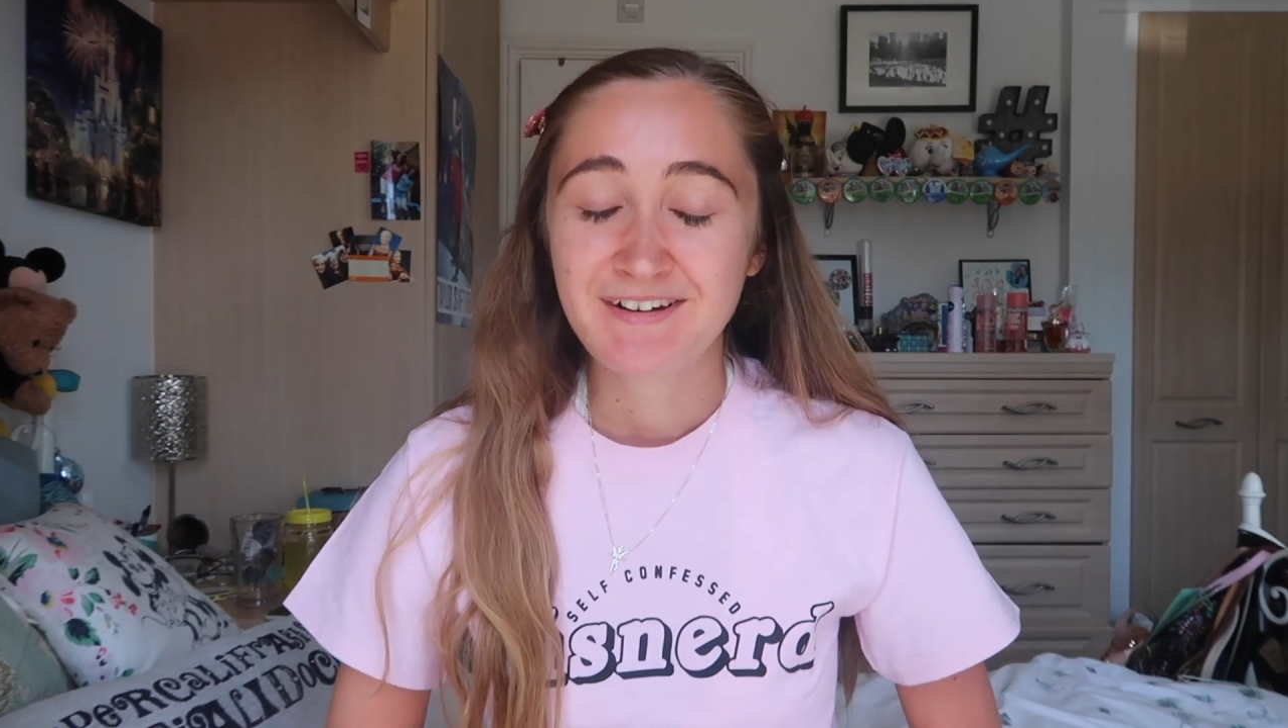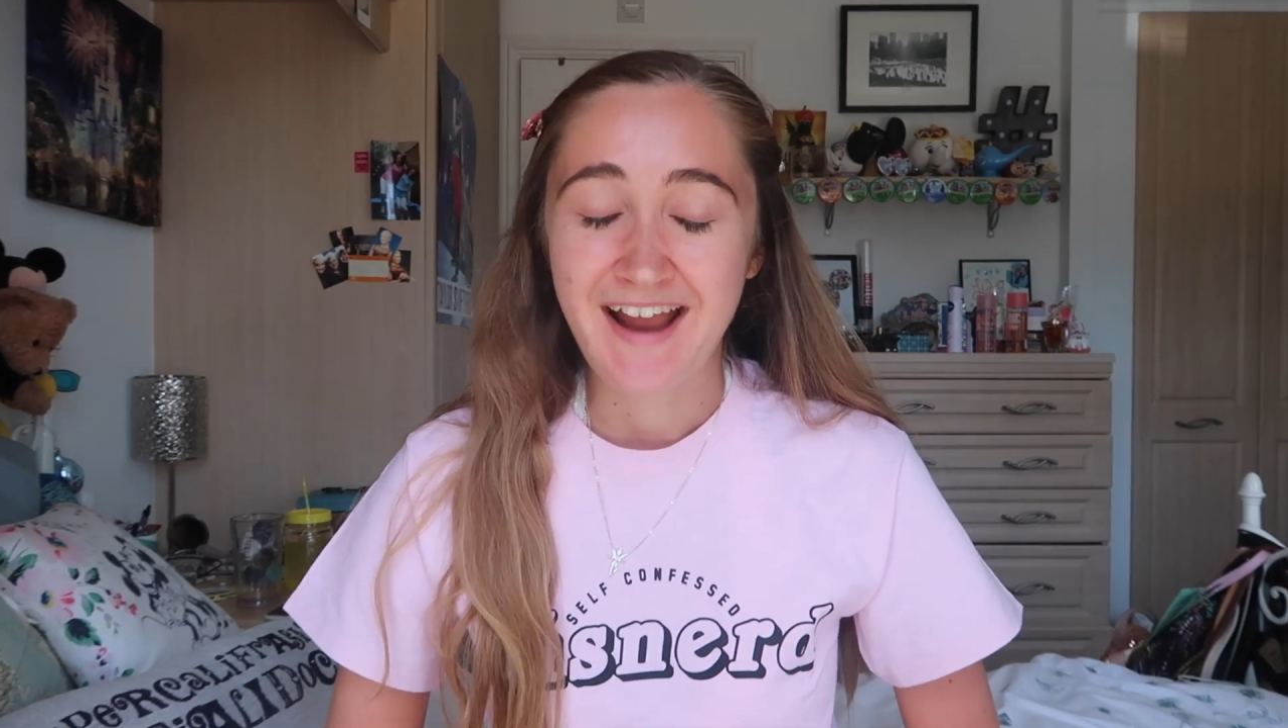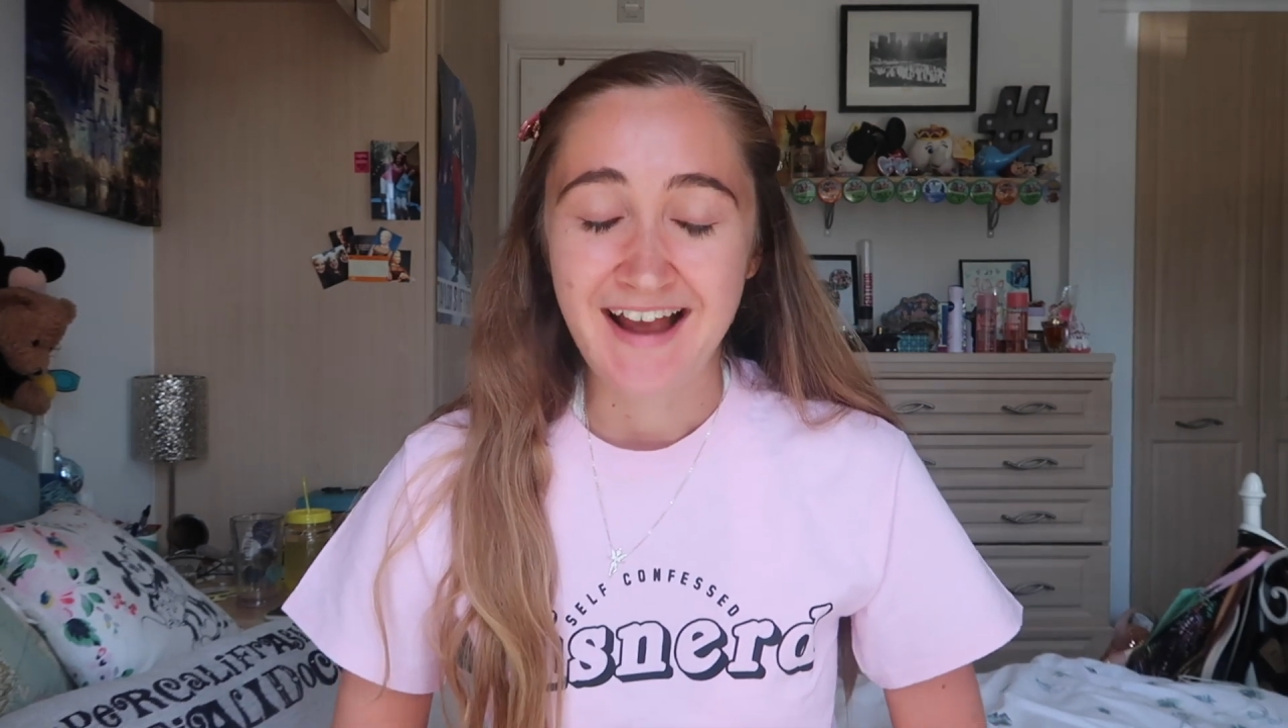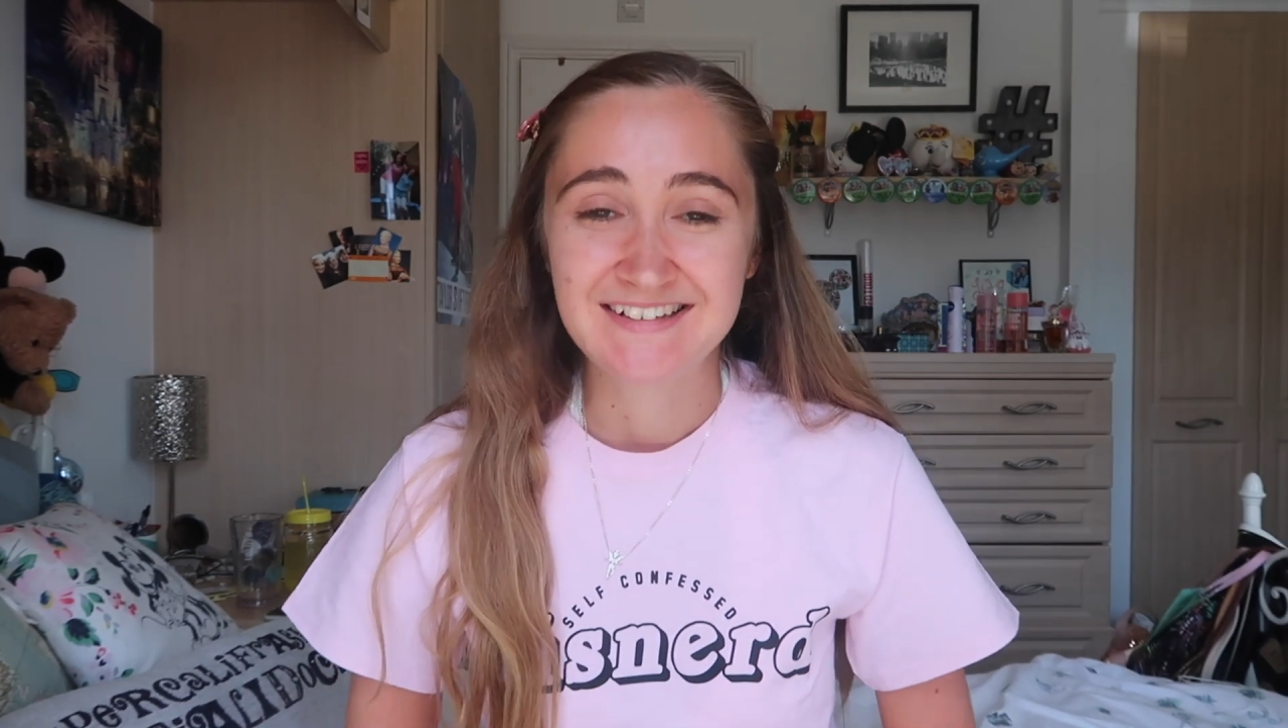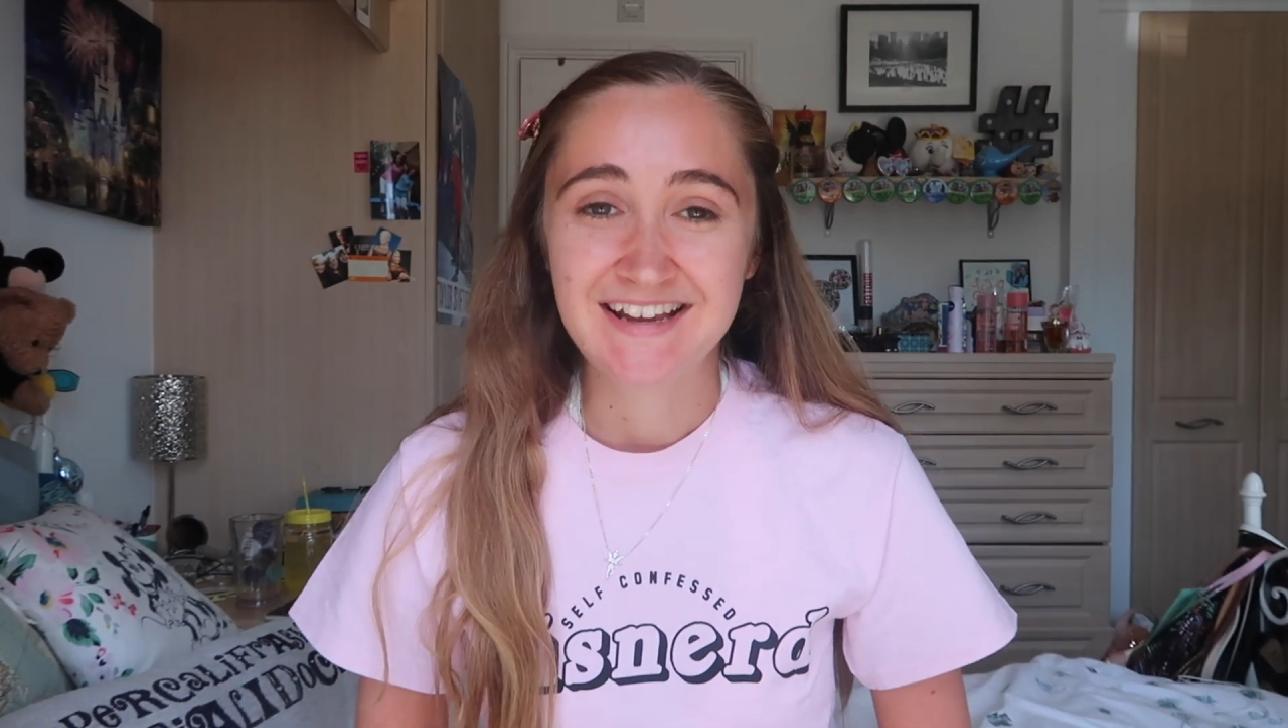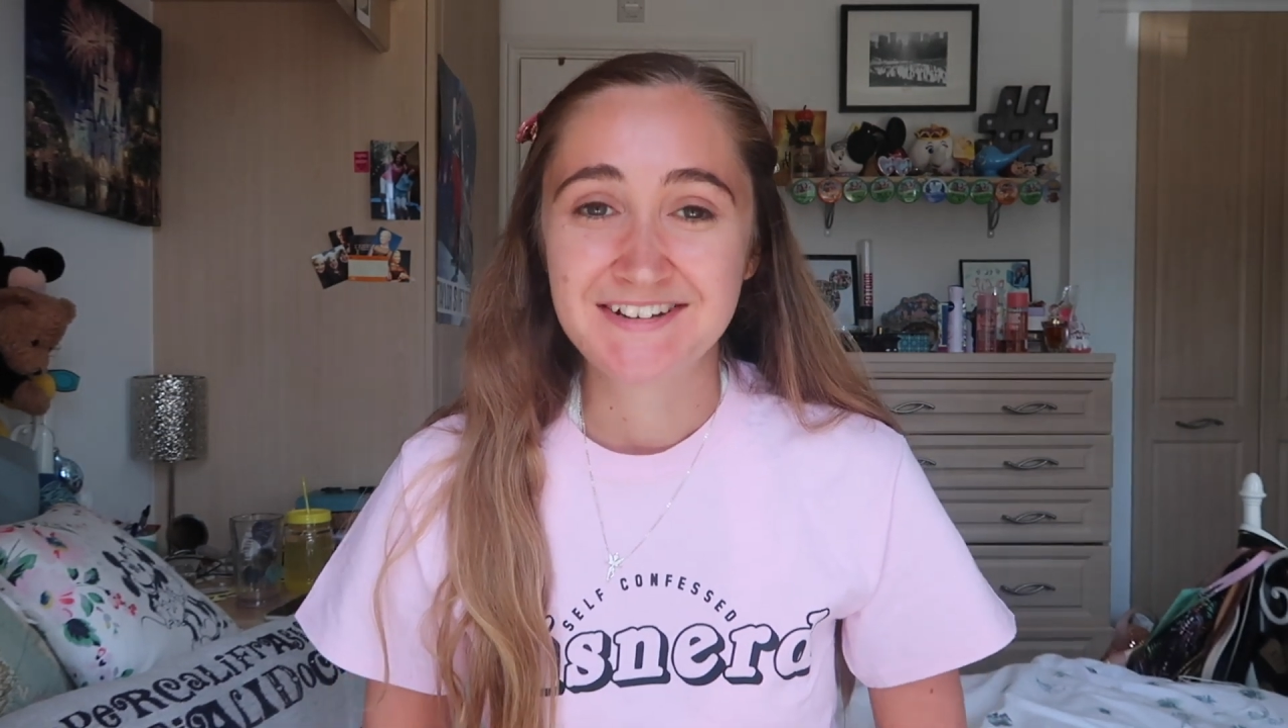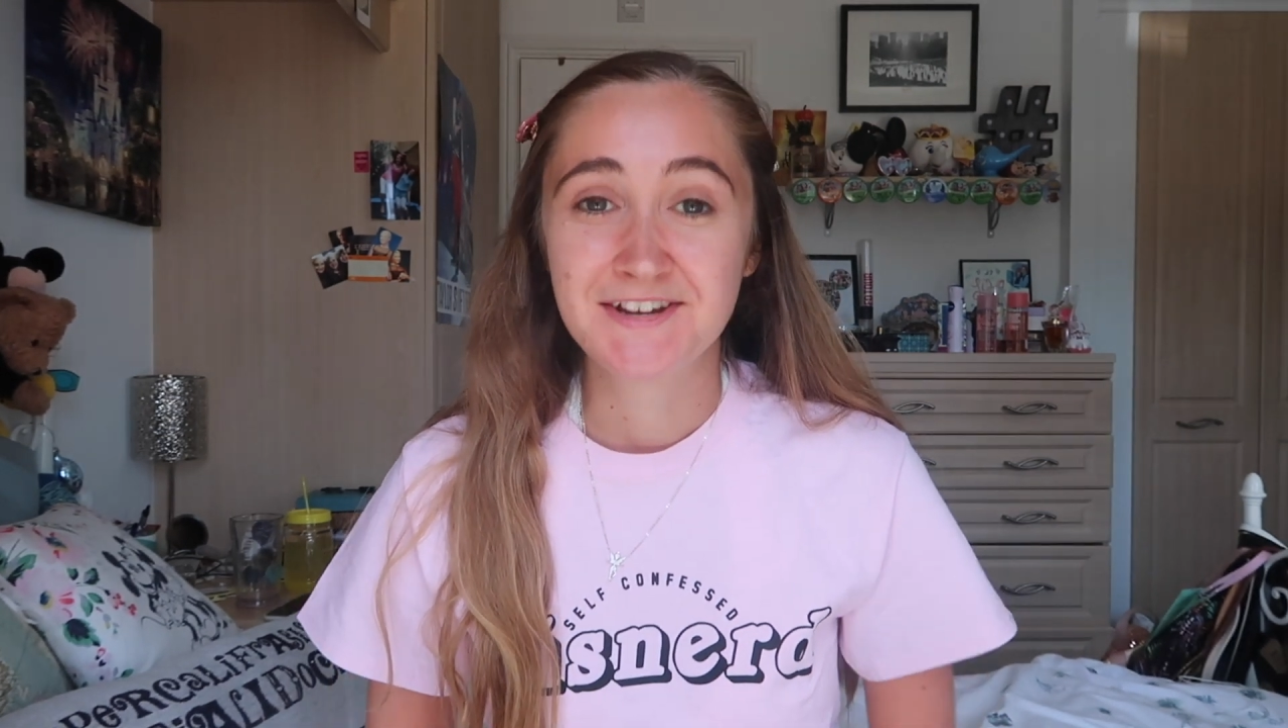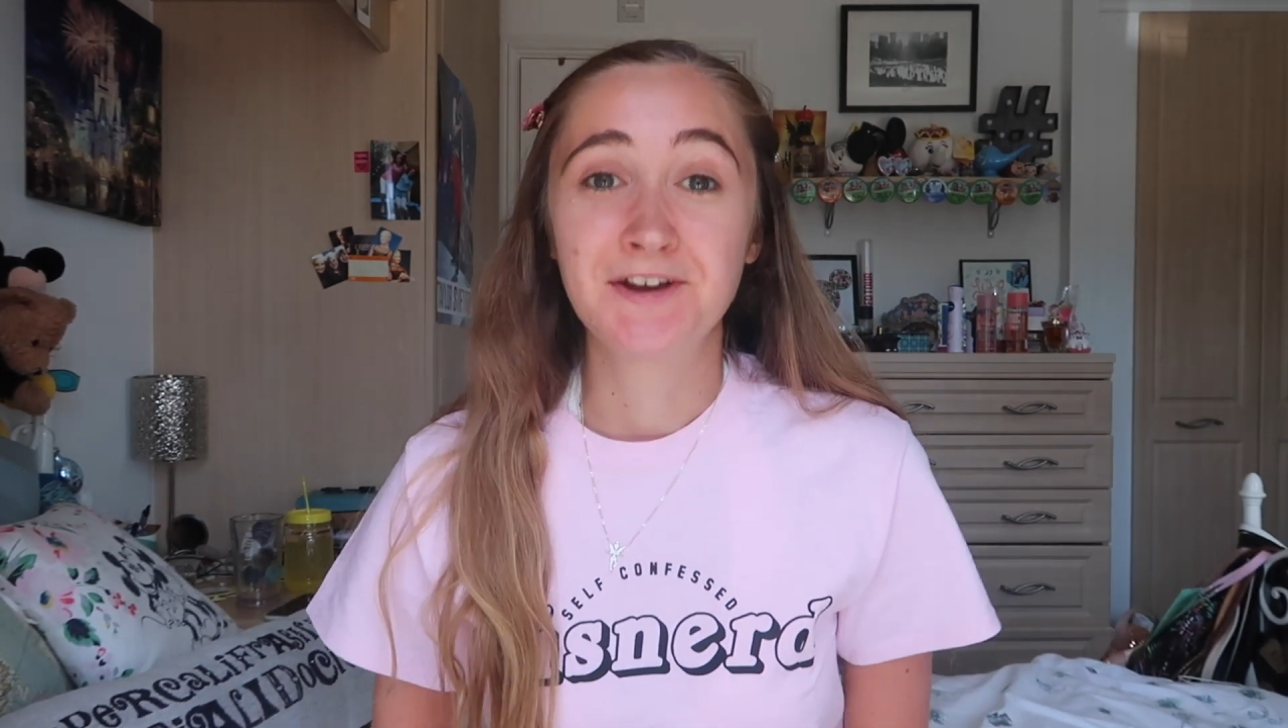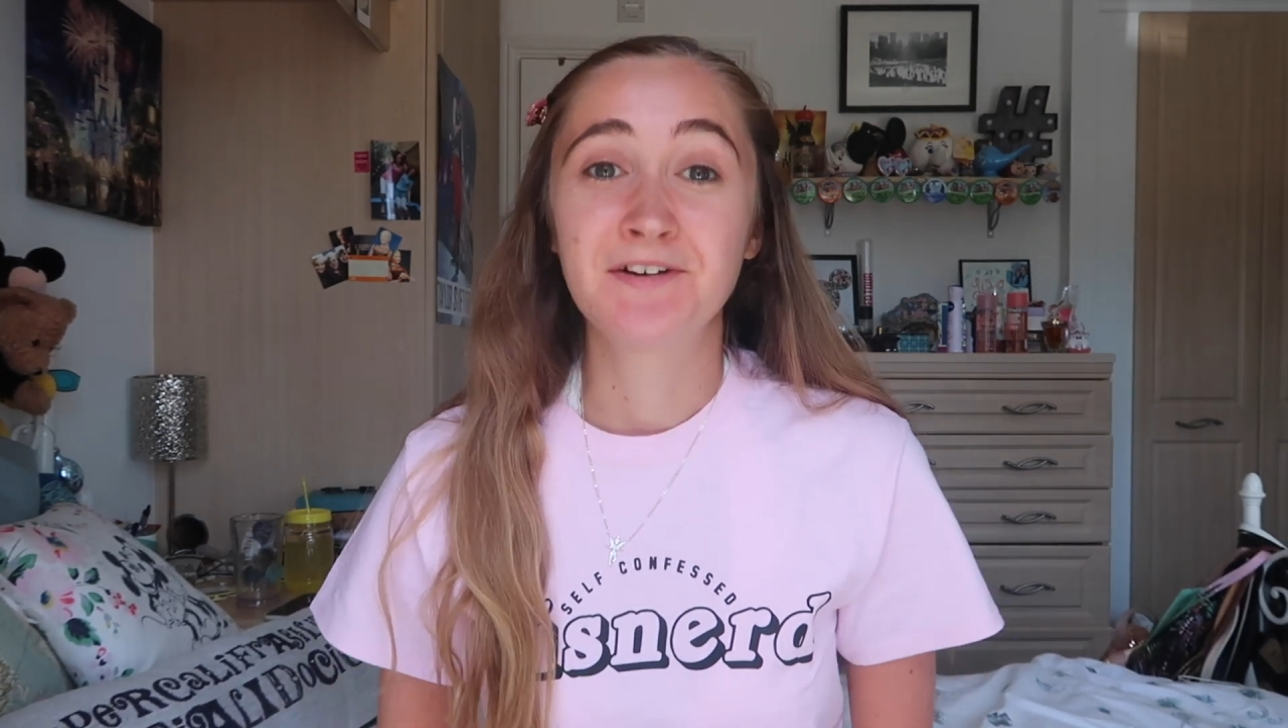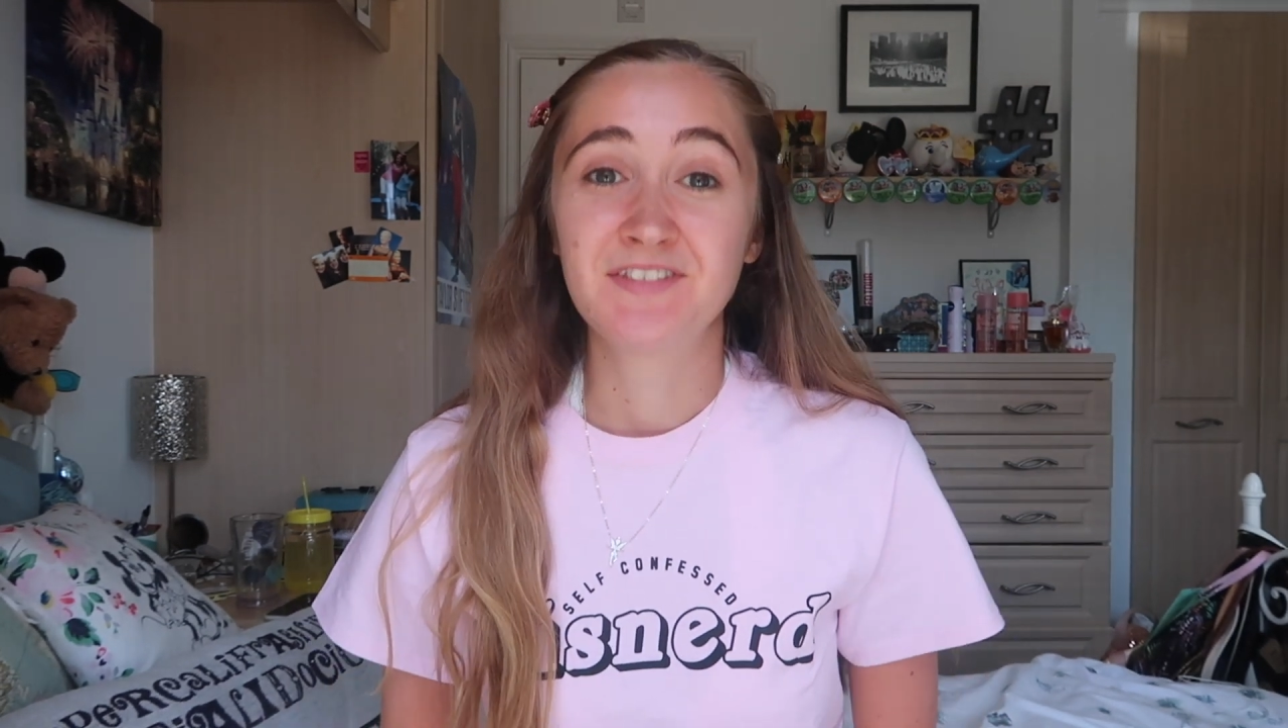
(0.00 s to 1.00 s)
reacting
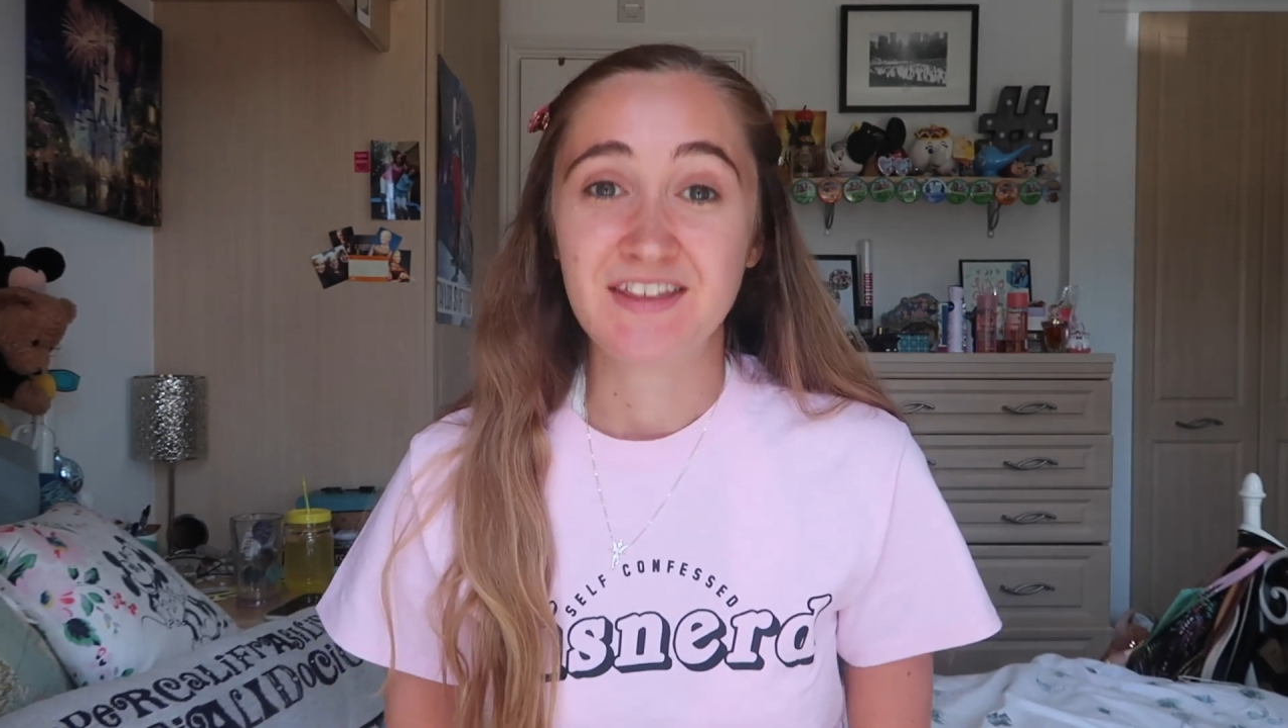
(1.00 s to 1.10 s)
to